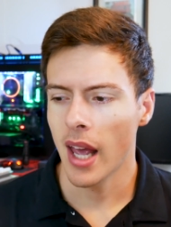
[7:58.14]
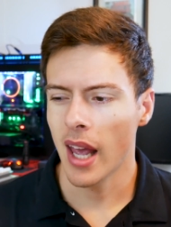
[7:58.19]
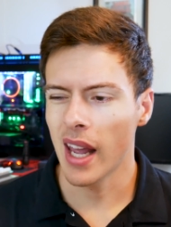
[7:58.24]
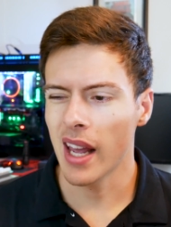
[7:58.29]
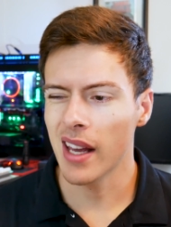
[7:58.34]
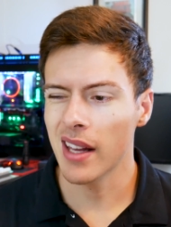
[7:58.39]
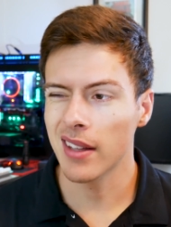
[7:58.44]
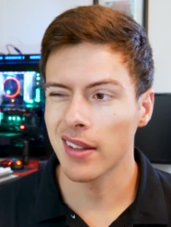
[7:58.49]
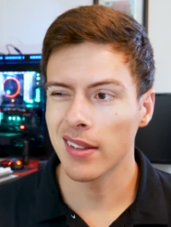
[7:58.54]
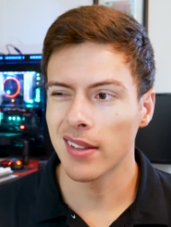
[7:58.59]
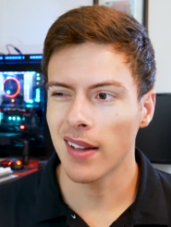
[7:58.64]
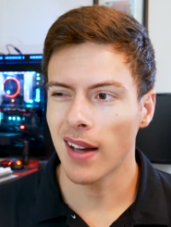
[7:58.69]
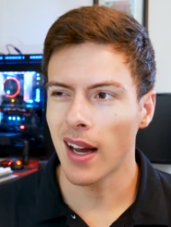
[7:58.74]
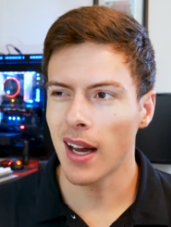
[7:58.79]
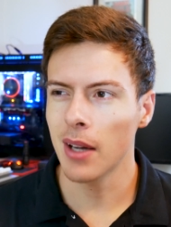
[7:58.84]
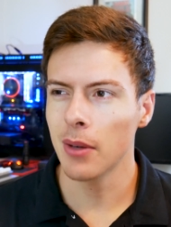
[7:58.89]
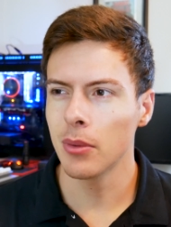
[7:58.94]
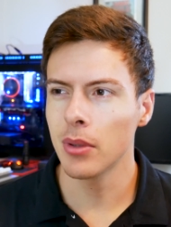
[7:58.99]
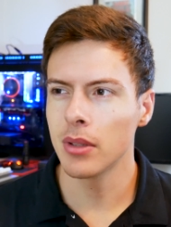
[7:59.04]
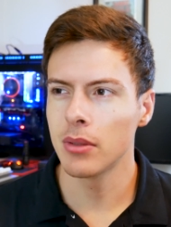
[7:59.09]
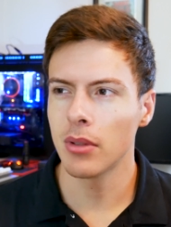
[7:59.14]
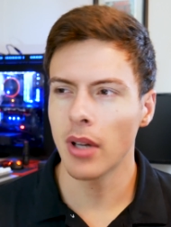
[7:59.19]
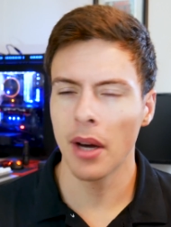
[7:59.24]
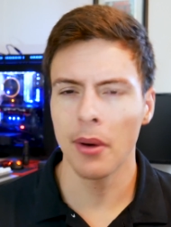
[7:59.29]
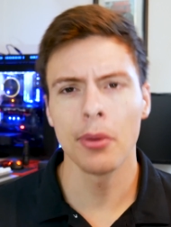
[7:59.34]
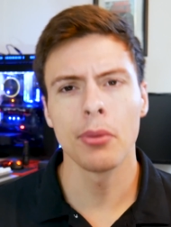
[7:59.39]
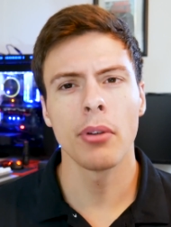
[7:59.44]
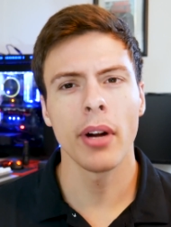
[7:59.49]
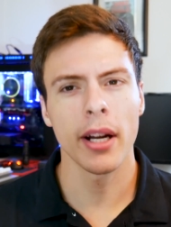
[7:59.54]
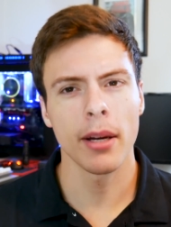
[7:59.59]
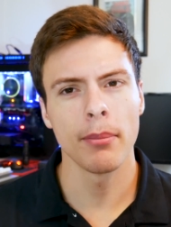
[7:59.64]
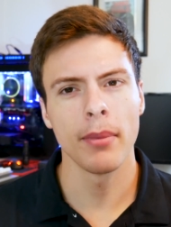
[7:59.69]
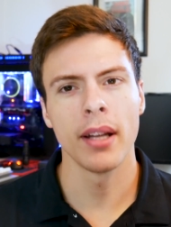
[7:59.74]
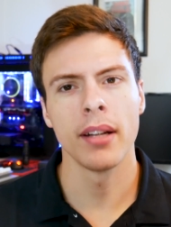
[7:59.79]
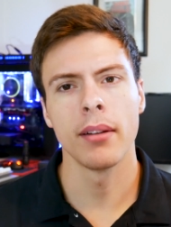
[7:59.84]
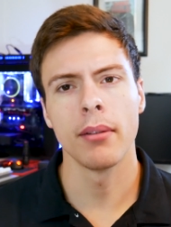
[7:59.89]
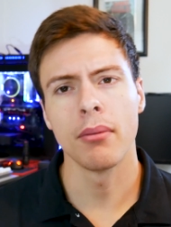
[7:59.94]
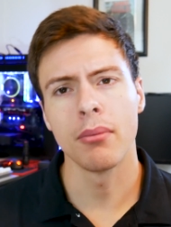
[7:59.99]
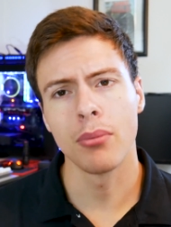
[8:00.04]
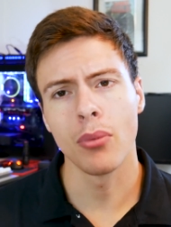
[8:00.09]
and I would I would
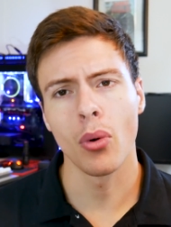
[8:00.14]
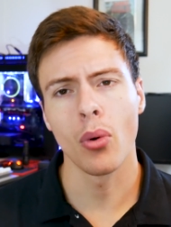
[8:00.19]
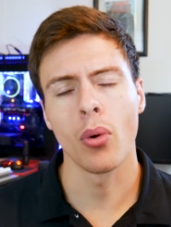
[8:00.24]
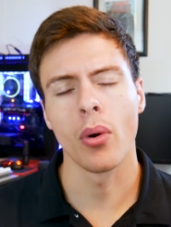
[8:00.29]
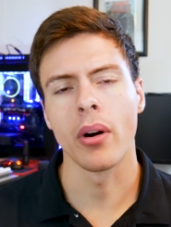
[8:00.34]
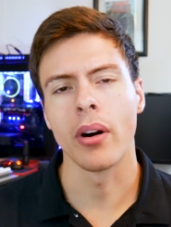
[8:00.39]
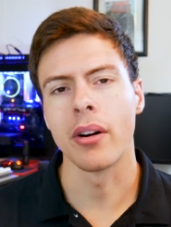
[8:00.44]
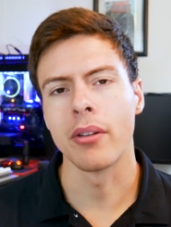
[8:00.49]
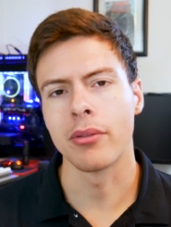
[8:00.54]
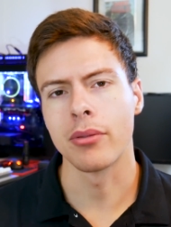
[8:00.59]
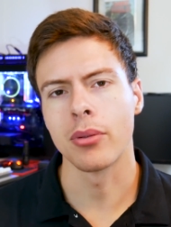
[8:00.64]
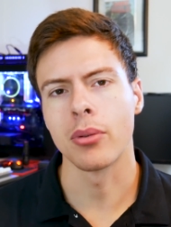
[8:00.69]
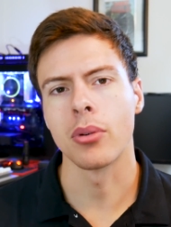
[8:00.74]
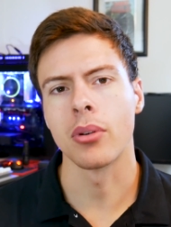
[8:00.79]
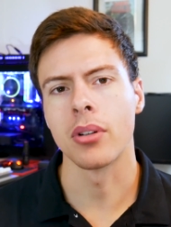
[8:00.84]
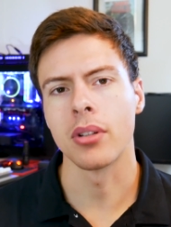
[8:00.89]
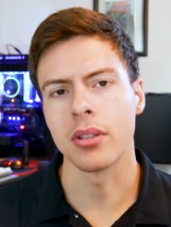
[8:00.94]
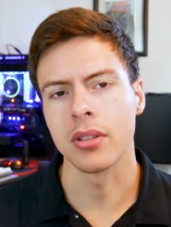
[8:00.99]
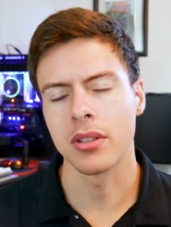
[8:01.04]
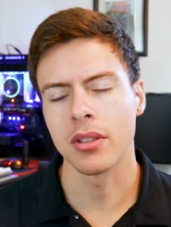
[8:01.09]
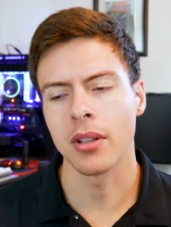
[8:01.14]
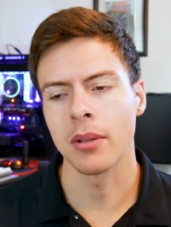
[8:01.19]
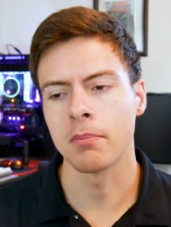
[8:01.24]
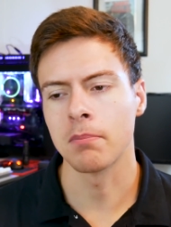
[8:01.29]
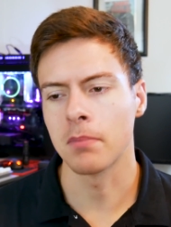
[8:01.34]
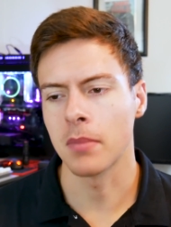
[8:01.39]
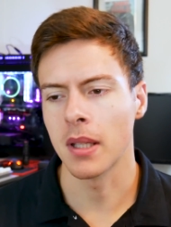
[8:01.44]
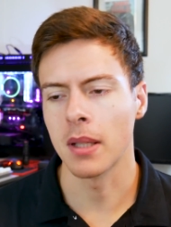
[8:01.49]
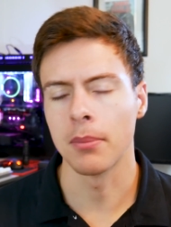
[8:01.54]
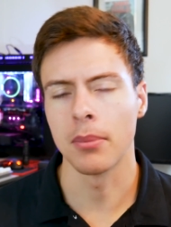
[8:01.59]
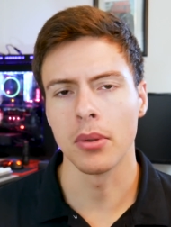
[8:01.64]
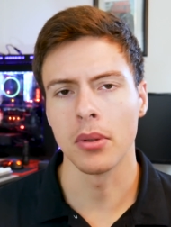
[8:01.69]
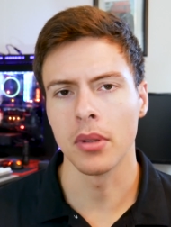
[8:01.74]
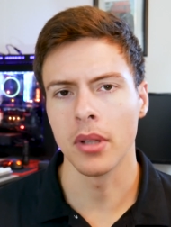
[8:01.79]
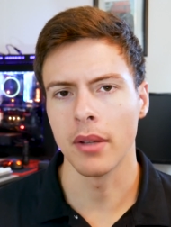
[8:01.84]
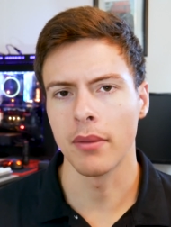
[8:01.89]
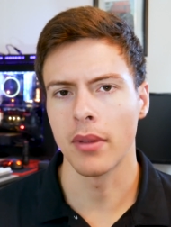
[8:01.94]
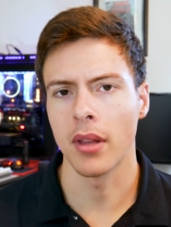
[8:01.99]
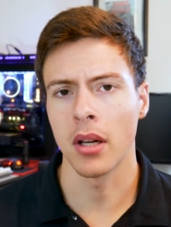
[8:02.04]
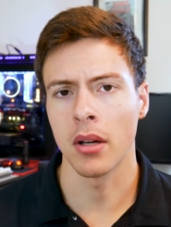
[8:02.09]
recommend it more for some
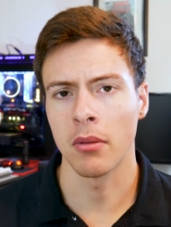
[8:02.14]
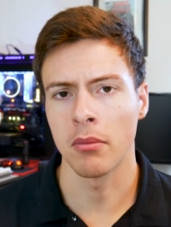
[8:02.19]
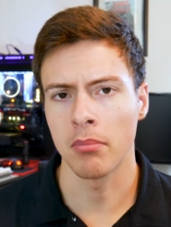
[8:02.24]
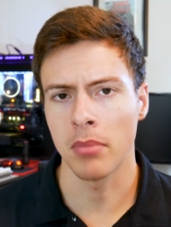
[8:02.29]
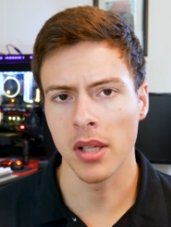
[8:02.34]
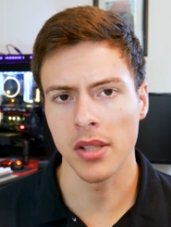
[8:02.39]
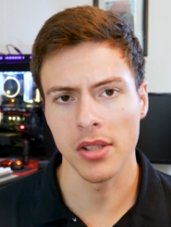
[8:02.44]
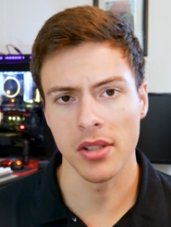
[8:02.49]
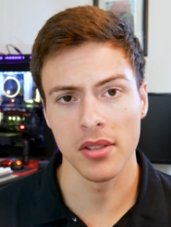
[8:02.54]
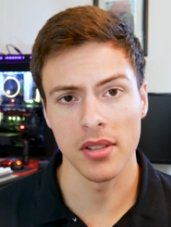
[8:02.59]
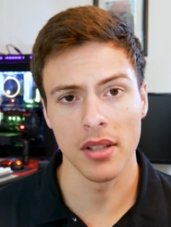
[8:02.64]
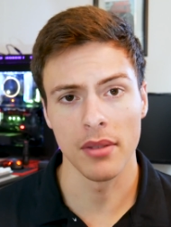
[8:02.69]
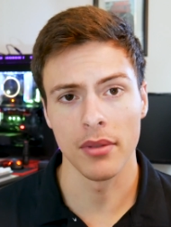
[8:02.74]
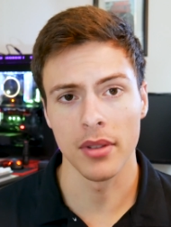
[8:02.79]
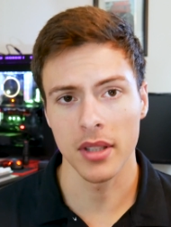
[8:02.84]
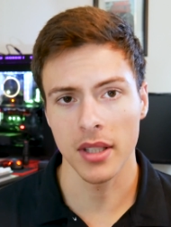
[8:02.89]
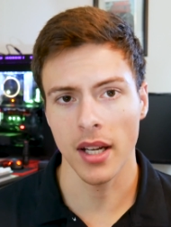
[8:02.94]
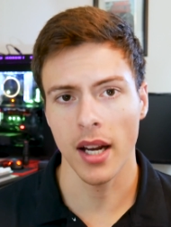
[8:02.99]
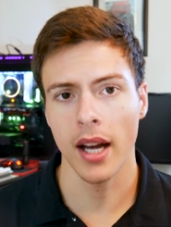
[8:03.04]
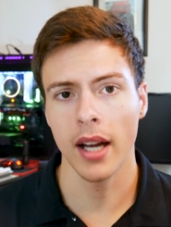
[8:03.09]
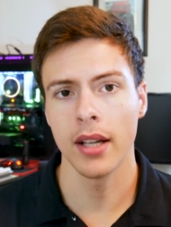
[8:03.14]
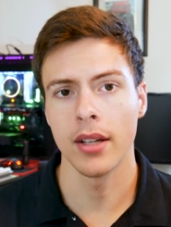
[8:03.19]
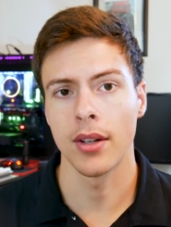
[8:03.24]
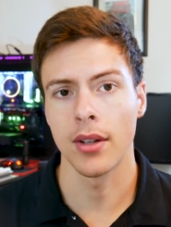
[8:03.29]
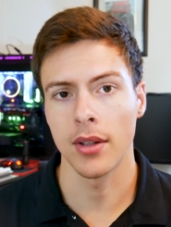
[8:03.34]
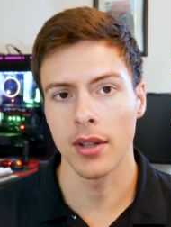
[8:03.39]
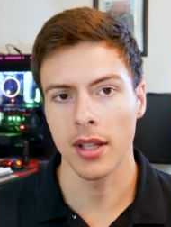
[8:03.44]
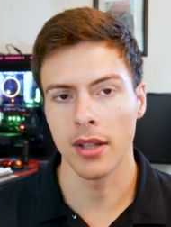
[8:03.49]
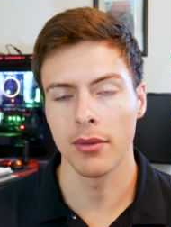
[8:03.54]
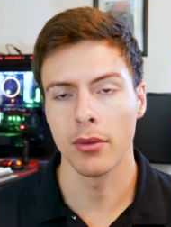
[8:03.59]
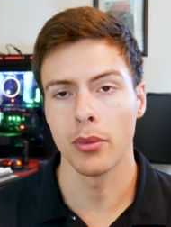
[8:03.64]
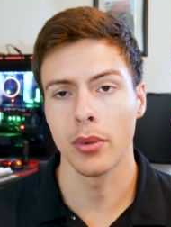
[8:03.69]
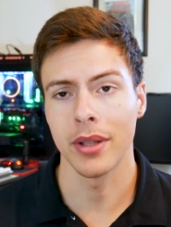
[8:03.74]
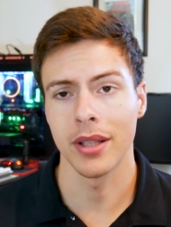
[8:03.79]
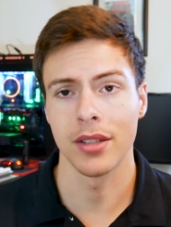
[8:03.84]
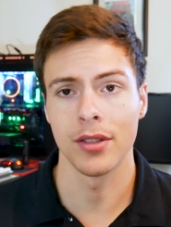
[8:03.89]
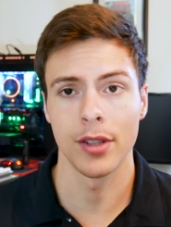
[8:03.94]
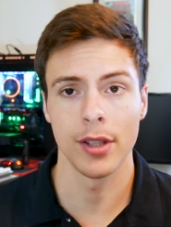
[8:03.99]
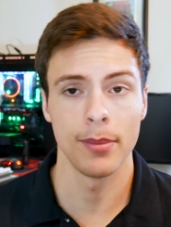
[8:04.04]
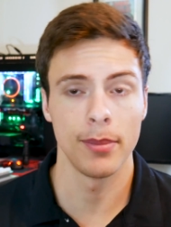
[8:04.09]
people if their budget's even tighter, even
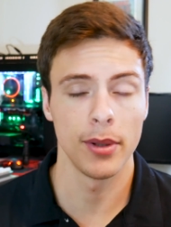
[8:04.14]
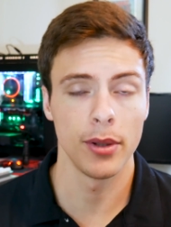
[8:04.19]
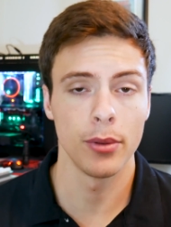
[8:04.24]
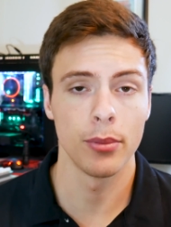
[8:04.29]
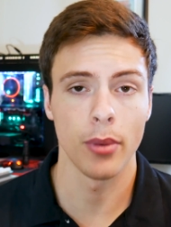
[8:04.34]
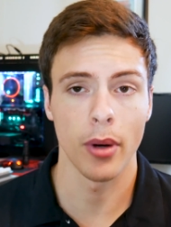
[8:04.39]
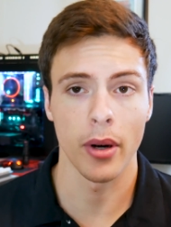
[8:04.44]
when the G P U